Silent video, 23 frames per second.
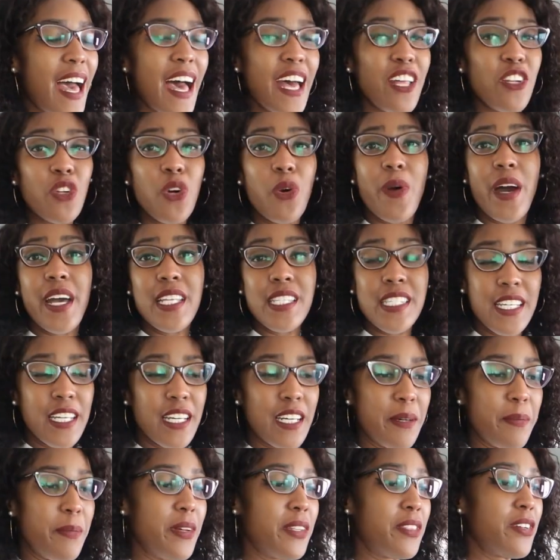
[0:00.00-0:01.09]
had no
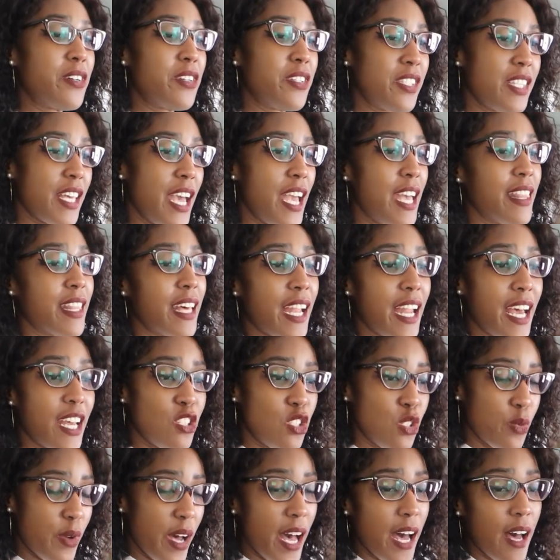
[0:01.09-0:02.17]
idea, but they're saying that
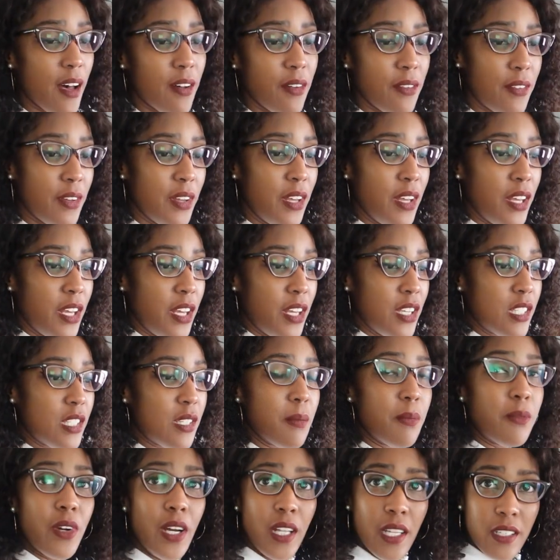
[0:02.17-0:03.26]
I do have
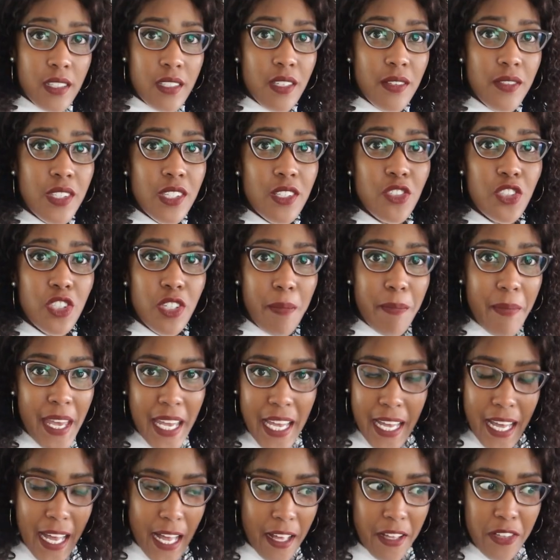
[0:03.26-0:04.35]
some relatives in
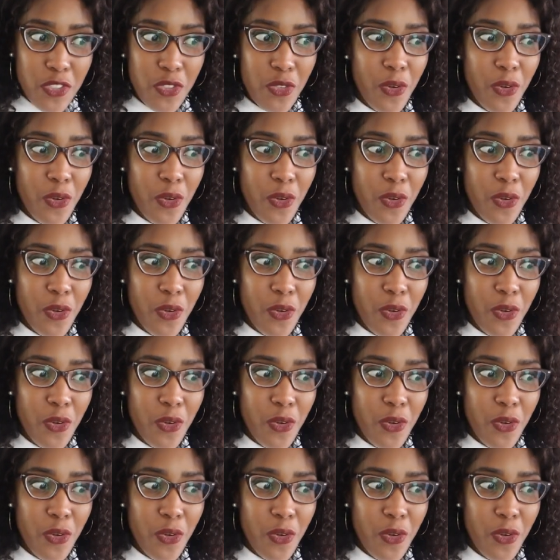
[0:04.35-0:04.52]
Jamaica.